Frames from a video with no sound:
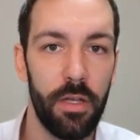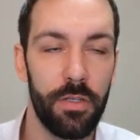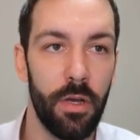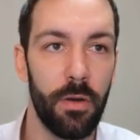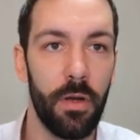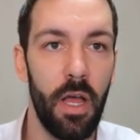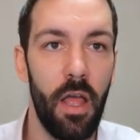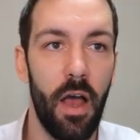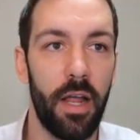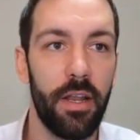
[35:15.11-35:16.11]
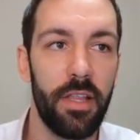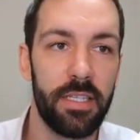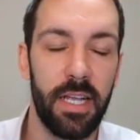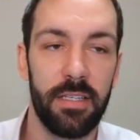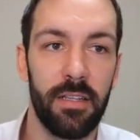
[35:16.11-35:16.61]
So I know
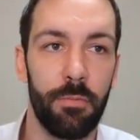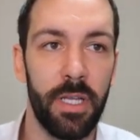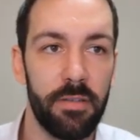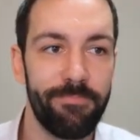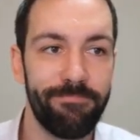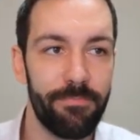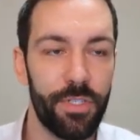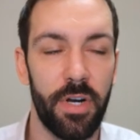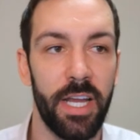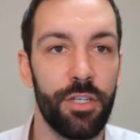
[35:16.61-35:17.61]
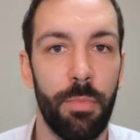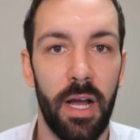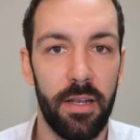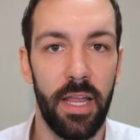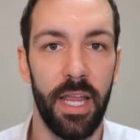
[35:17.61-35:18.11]
that sounds a little bit strange,
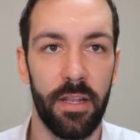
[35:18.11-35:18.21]
but